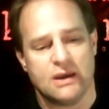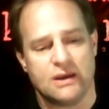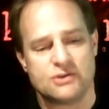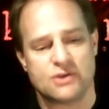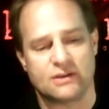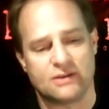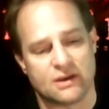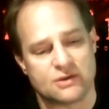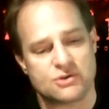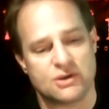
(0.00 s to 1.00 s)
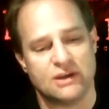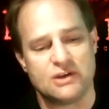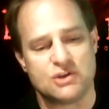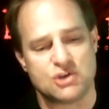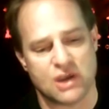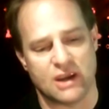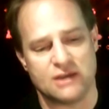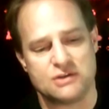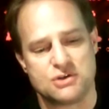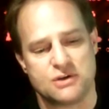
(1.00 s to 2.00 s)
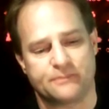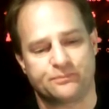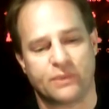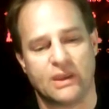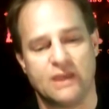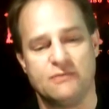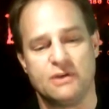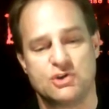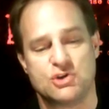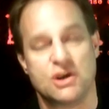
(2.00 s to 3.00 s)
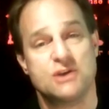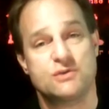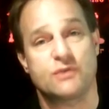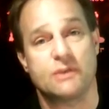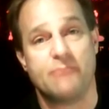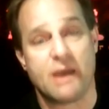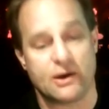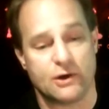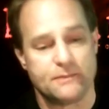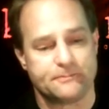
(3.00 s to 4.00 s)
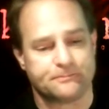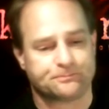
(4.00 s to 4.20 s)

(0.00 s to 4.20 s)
He said this Any change, even a change for the better,